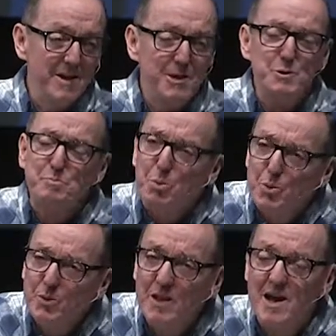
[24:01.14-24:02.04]
He was
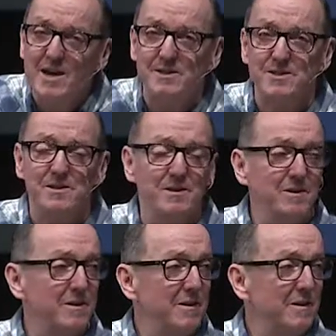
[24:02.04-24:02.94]
brutalized.
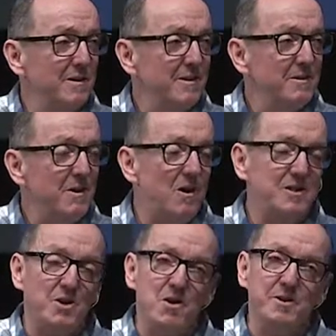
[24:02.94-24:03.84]
Oh,
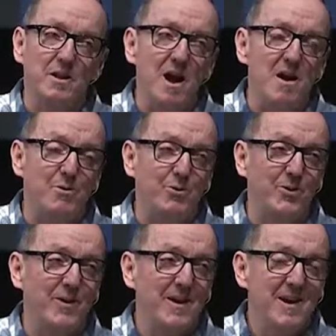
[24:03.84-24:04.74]
it's hard to love.
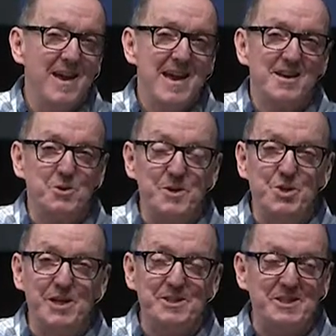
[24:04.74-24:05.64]
And so when
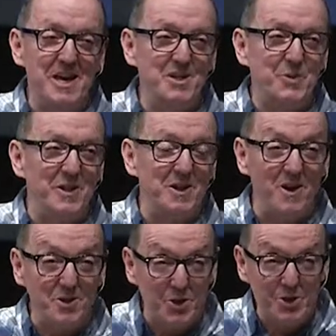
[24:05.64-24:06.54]
Jesus says, we look at
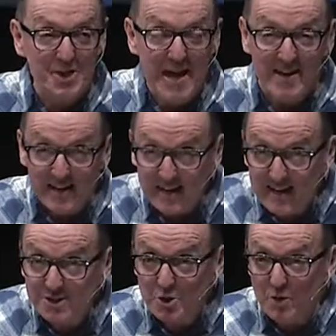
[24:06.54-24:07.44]
all the Christianity, it can
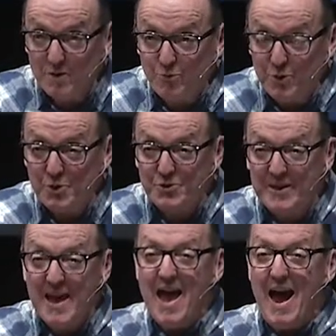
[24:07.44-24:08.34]
get so
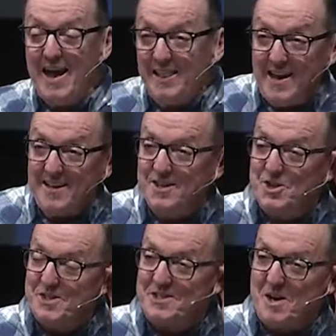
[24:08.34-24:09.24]
confusing. I like it that
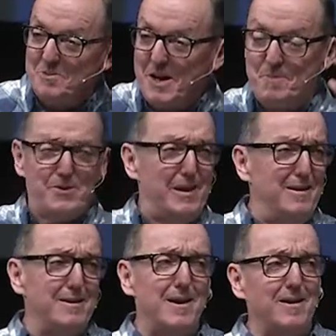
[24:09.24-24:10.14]
Jesus comes up because,
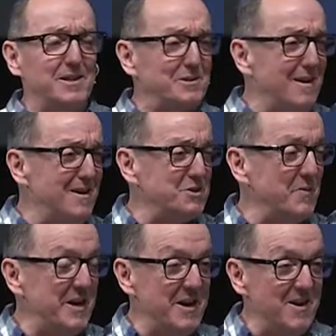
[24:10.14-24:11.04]
hey, you got all these laws
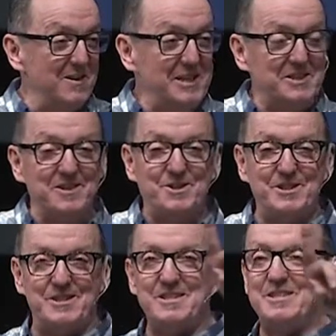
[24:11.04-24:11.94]
over here. Listen, there's
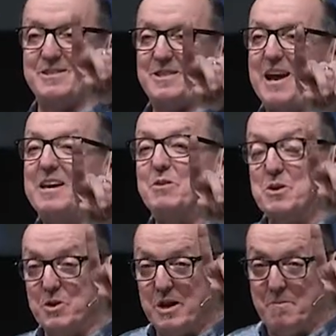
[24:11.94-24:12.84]
just, this is, I give you a
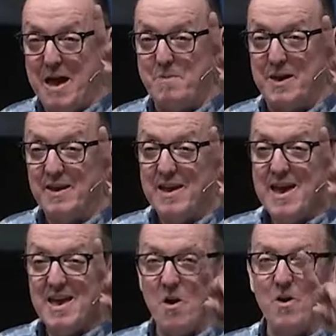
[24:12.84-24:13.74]
new commandment.
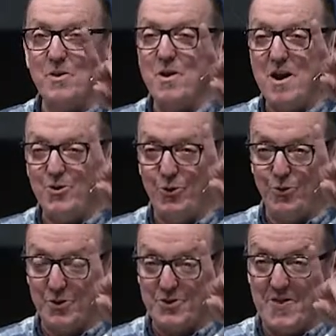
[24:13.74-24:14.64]
And all the law
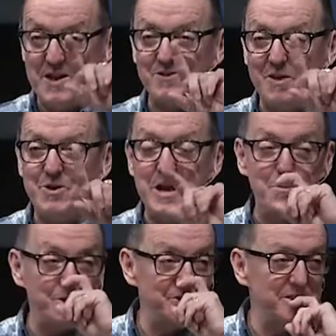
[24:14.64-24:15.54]
fulfills on this. Love your
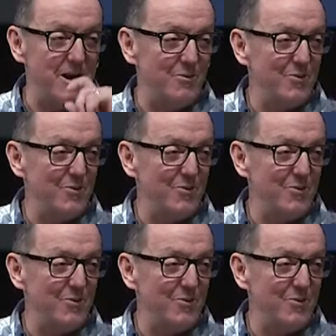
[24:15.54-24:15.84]
neighbor as yourself.